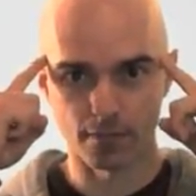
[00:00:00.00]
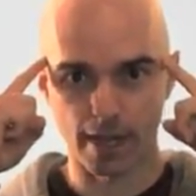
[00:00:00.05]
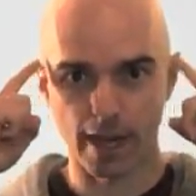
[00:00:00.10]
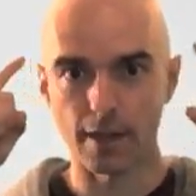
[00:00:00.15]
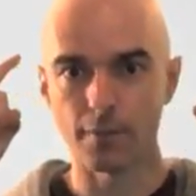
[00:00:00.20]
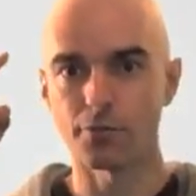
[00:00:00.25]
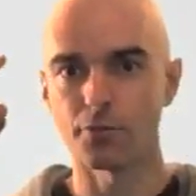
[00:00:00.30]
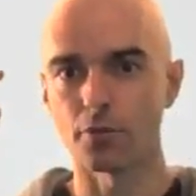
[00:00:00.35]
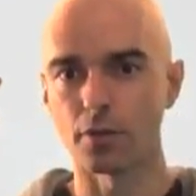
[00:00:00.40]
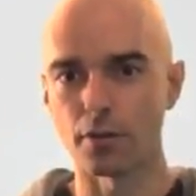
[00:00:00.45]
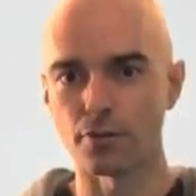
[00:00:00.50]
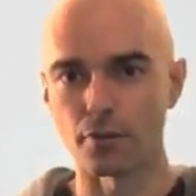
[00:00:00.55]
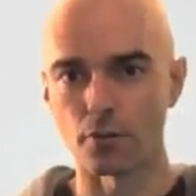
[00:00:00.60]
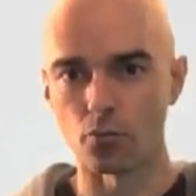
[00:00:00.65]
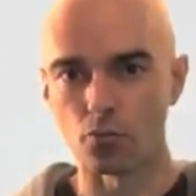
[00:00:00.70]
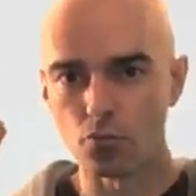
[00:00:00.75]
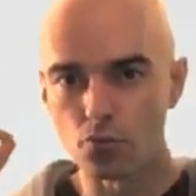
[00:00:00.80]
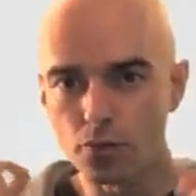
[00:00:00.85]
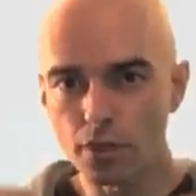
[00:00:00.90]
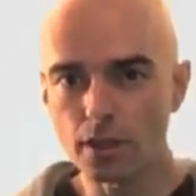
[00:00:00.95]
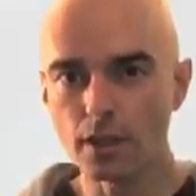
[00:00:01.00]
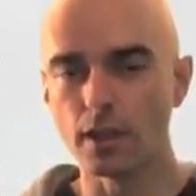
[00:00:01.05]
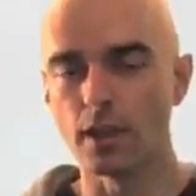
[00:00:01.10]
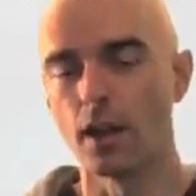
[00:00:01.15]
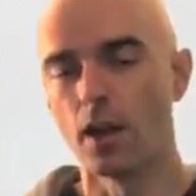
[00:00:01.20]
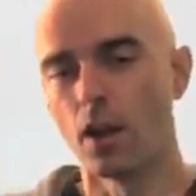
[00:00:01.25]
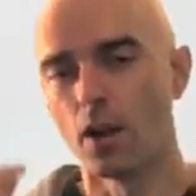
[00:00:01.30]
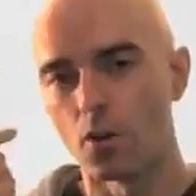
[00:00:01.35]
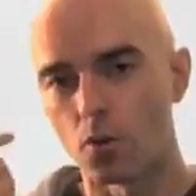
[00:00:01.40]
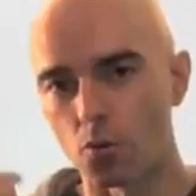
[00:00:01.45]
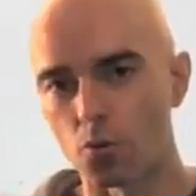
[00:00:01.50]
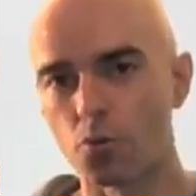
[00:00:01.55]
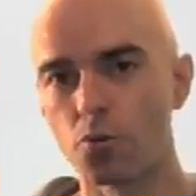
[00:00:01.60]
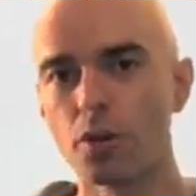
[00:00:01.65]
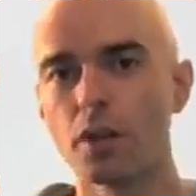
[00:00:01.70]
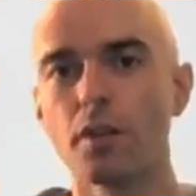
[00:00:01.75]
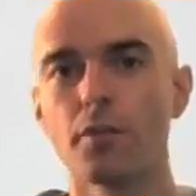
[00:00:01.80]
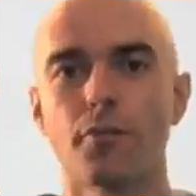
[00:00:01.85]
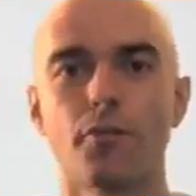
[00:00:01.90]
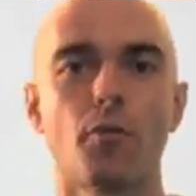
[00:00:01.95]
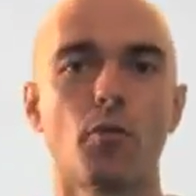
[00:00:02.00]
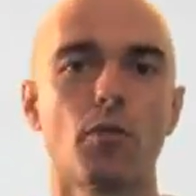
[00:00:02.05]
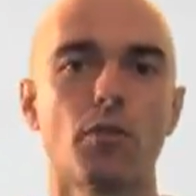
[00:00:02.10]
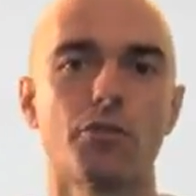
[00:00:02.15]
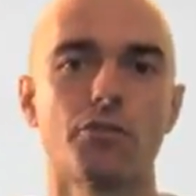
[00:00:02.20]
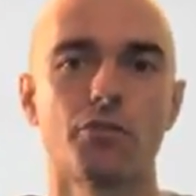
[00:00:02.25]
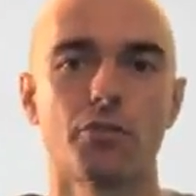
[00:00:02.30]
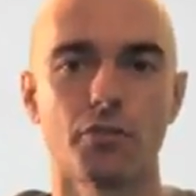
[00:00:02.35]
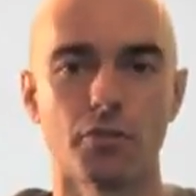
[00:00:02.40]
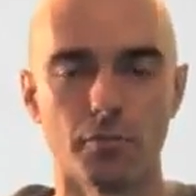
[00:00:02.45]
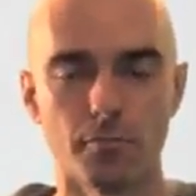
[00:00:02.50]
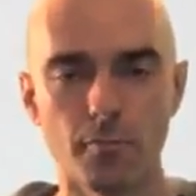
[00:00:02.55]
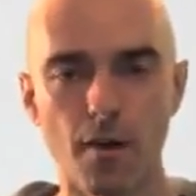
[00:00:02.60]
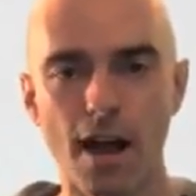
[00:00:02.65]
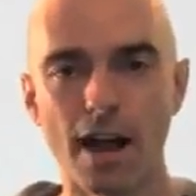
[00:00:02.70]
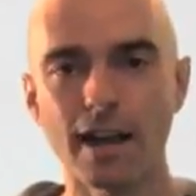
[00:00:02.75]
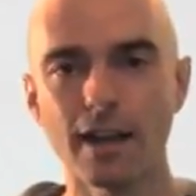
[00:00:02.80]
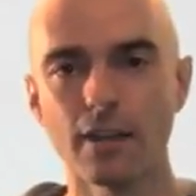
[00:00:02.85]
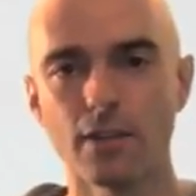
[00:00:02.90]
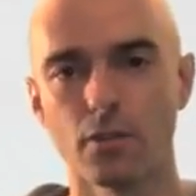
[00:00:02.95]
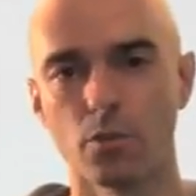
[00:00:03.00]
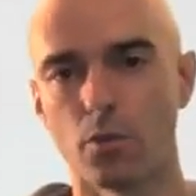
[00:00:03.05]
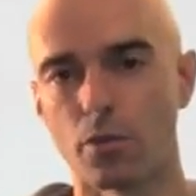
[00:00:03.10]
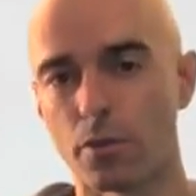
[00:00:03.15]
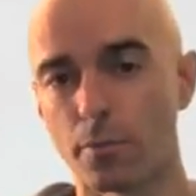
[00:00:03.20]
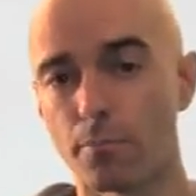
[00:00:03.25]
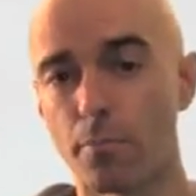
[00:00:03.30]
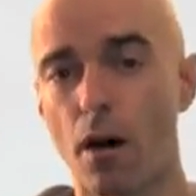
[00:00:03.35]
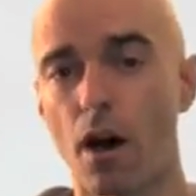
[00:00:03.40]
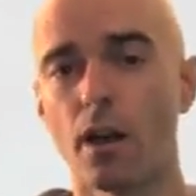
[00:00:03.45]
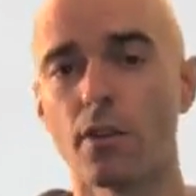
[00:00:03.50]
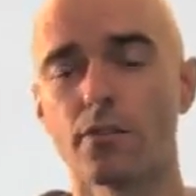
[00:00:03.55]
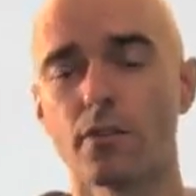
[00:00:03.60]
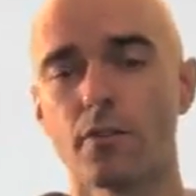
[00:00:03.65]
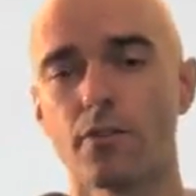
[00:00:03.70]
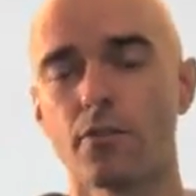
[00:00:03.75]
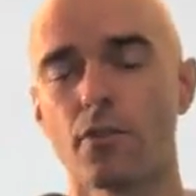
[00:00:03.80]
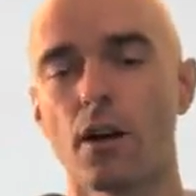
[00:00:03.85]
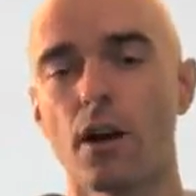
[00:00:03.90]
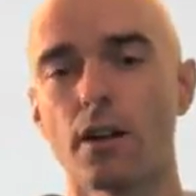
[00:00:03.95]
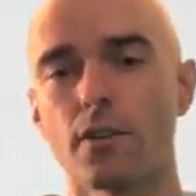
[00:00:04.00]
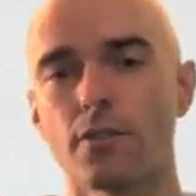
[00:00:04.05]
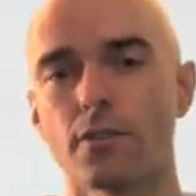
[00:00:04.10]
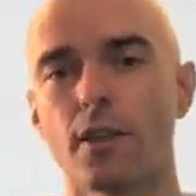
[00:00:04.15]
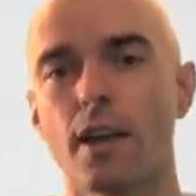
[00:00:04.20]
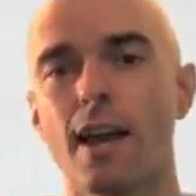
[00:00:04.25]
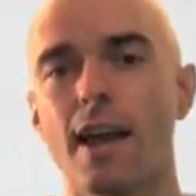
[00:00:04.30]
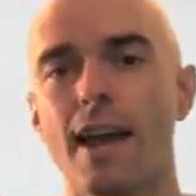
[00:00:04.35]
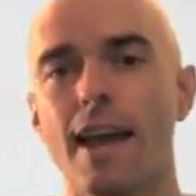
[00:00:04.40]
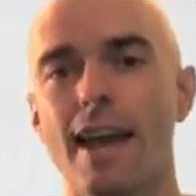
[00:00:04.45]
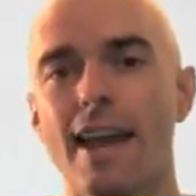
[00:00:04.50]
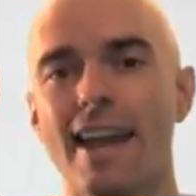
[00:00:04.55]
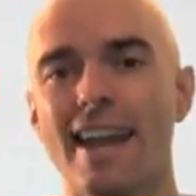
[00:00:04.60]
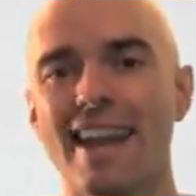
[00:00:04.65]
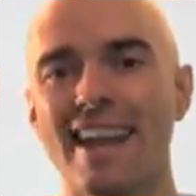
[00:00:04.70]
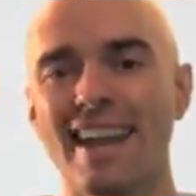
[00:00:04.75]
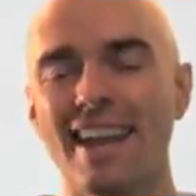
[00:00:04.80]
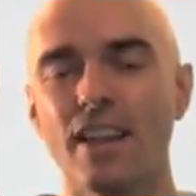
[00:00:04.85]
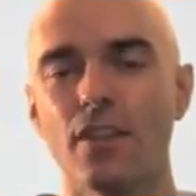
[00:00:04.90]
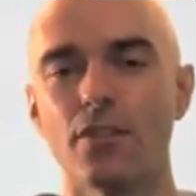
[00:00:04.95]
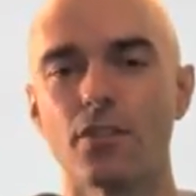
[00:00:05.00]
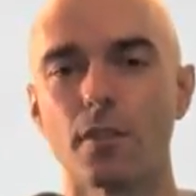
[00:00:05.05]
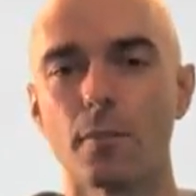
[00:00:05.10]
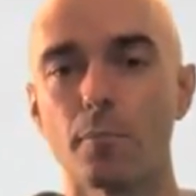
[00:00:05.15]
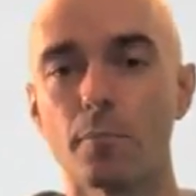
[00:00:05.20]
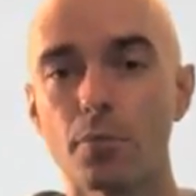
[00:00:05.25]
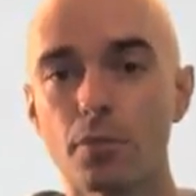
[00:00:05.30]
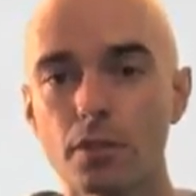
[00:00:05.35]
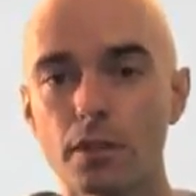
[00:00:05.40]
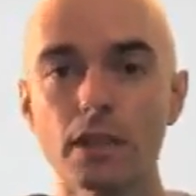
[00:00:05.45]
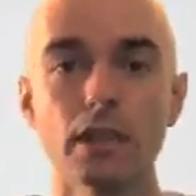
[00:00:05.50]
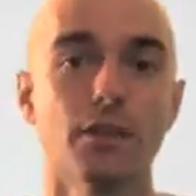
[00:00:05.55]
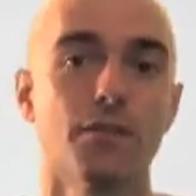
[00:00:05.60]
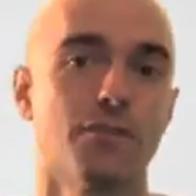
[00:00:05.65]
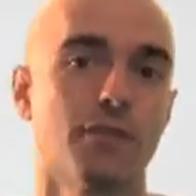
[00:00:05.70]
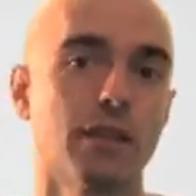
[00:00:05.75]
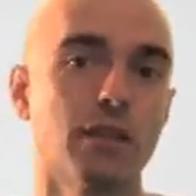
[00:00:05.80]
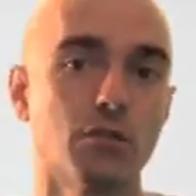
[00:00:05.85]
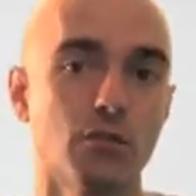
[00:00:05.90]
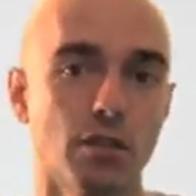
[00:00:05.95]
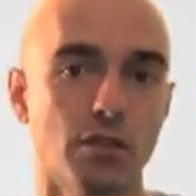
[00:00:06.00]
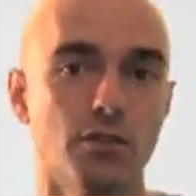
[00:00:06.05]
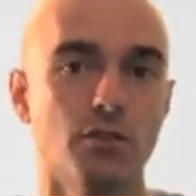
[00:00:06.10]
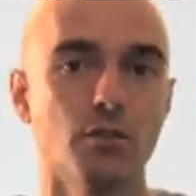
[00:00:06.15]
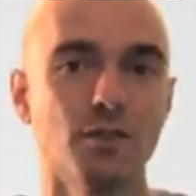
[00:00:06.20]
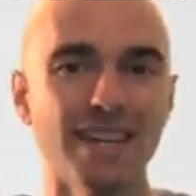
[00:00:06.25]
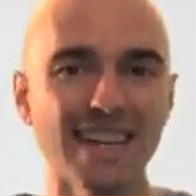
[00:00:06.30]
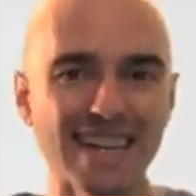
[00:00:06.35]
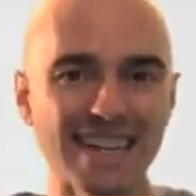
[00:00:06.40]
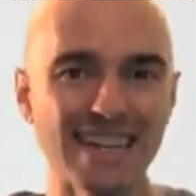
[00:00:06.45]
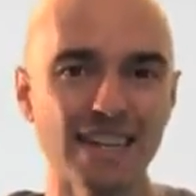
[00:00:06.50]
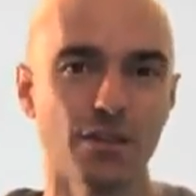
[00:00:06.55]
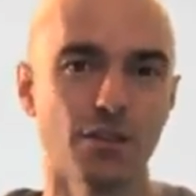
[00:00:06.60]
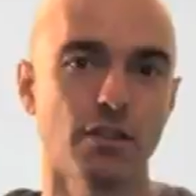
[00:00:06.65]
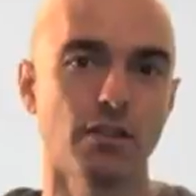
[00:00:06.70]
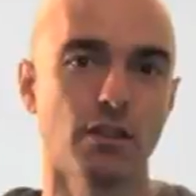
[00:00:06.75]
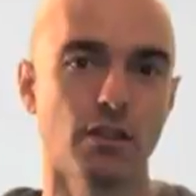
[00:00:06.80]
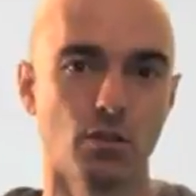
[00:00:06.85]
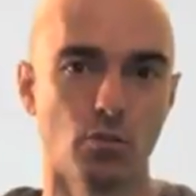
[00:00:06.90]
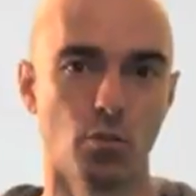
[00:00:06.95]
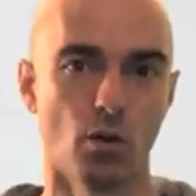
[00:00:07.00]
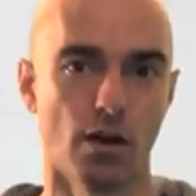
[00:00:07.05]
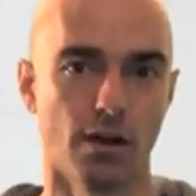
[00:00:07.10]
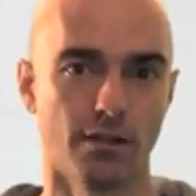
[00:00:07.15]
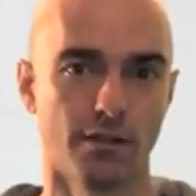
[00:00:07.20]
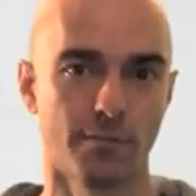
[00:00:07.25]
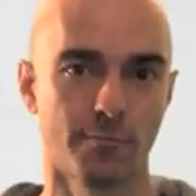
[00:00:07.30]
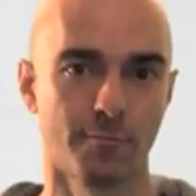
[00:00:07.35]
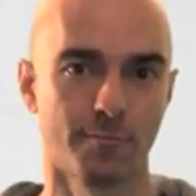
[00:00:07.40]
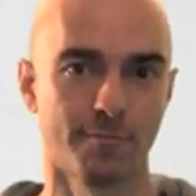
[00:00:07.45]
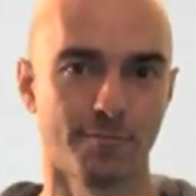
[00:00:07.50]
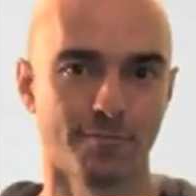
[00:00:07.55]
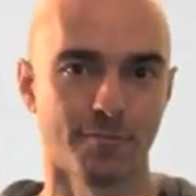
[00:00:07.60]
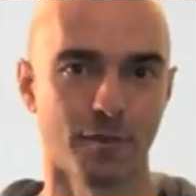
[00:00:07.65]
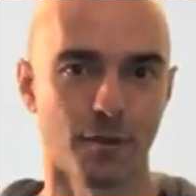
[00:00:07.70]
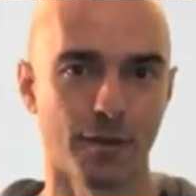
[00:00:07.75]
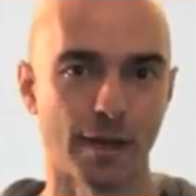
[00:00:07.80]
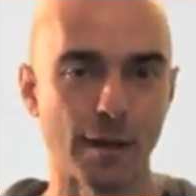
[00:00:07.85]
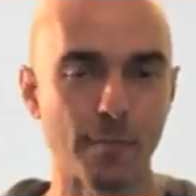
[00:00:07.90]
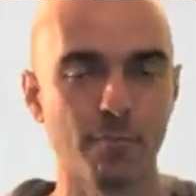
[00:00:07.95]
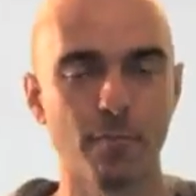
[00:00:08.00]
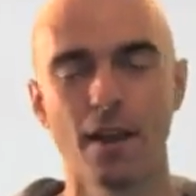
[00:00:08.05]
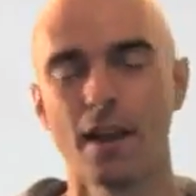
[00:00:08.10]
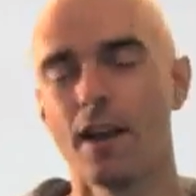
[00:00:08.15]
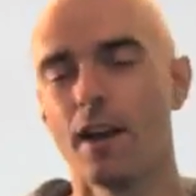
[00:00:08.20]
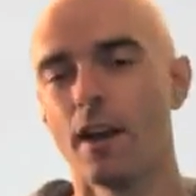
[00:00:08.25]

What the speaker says: Okay? So you have to really reinforce your mind with positive thoughts and belief that you can do anything that you want. Okay?